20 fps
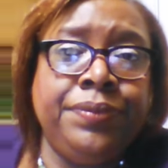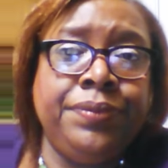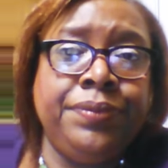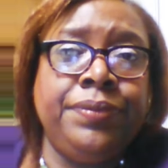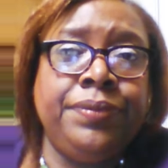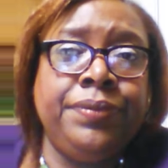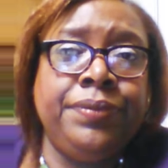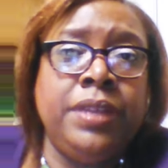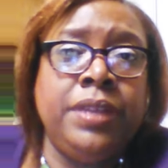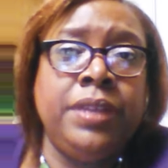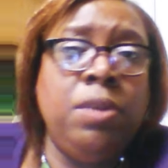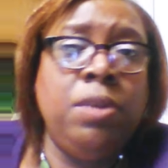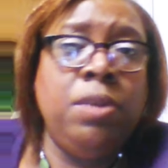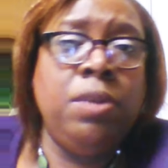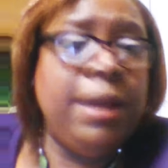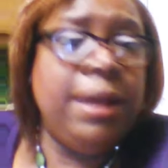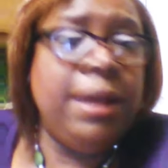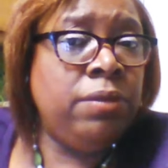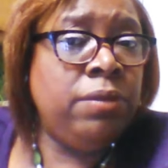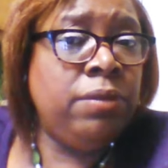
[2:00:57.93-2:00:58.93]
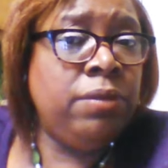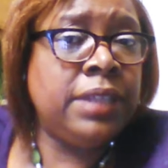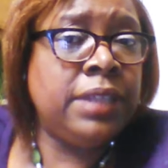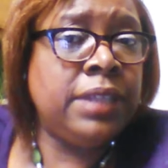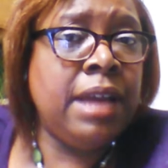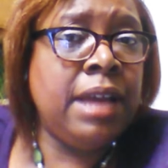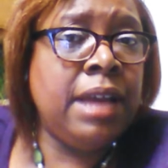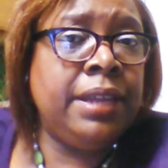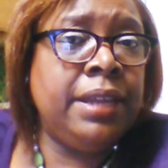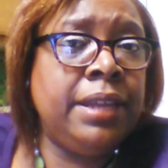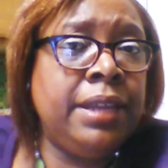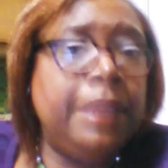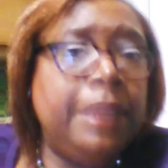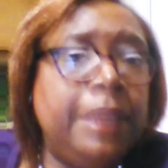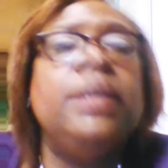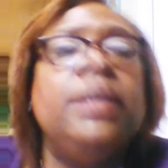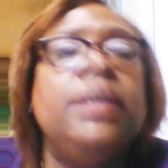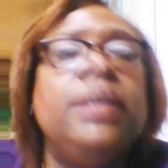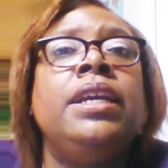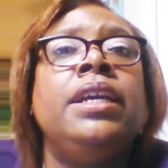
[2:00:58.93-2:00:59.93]
Nobody wants to call in.
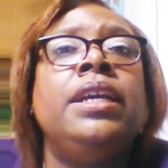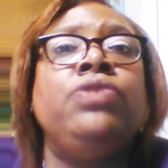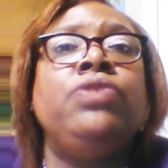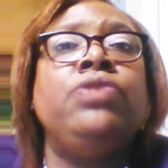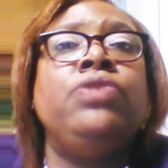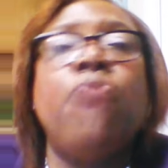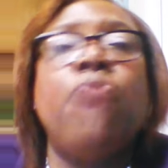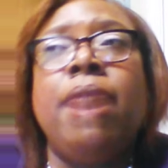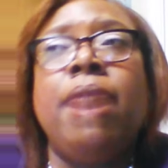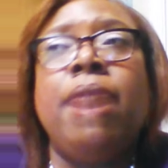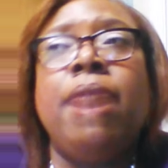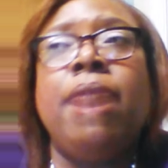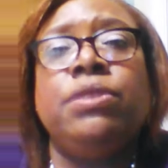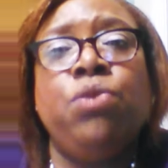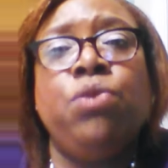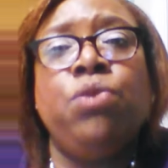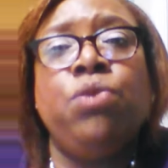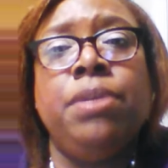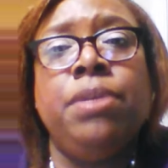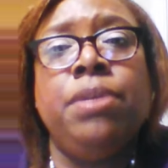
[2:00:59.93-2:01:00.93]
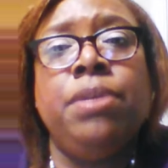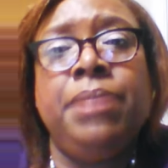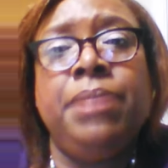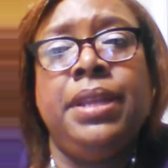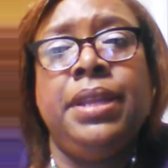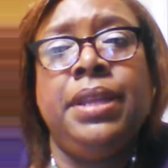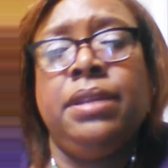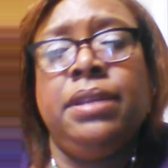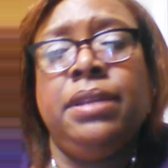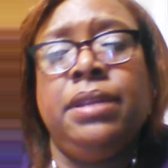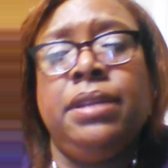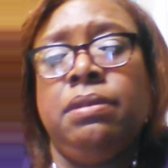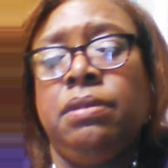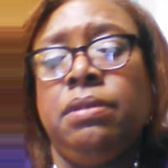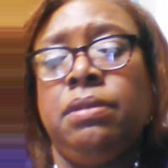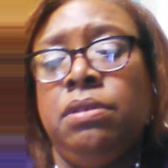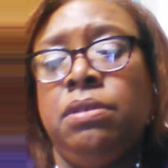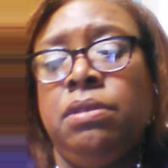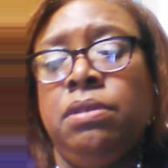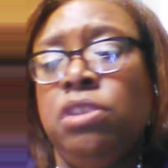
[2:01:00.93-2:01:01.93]
2 hours and 1 minute. You
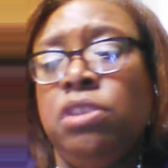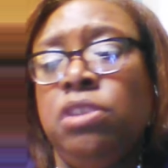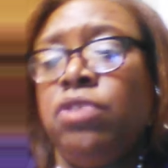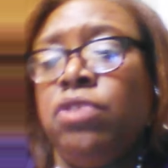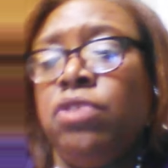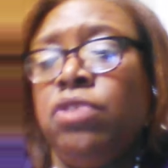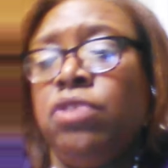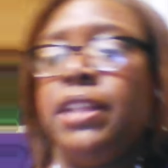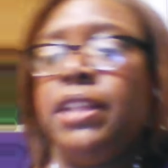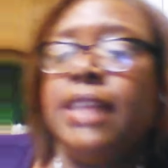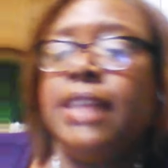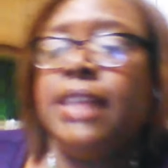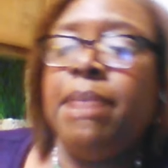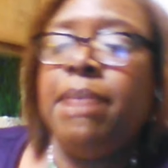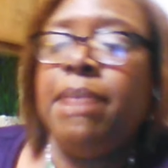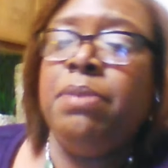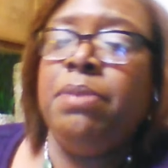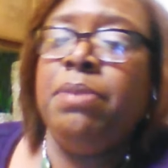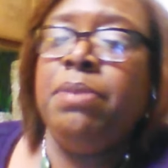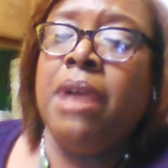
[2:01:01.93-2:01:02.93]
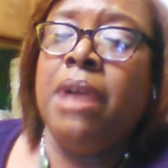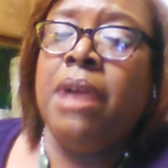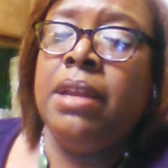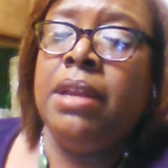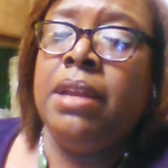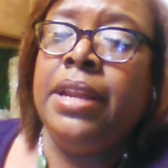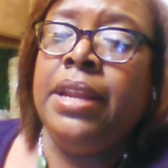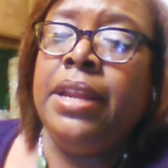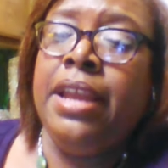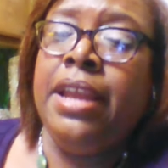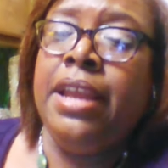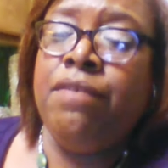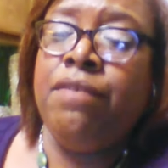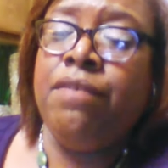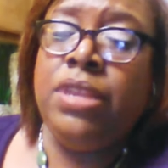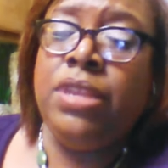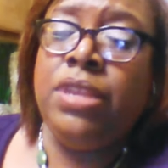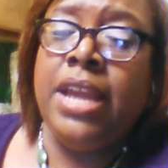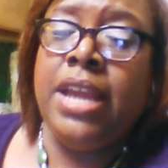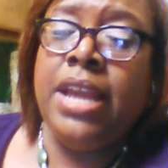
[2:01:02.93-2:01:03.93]
guys want to let the same people call in every
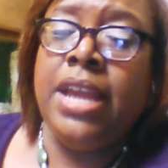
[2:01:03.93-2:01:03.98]
day.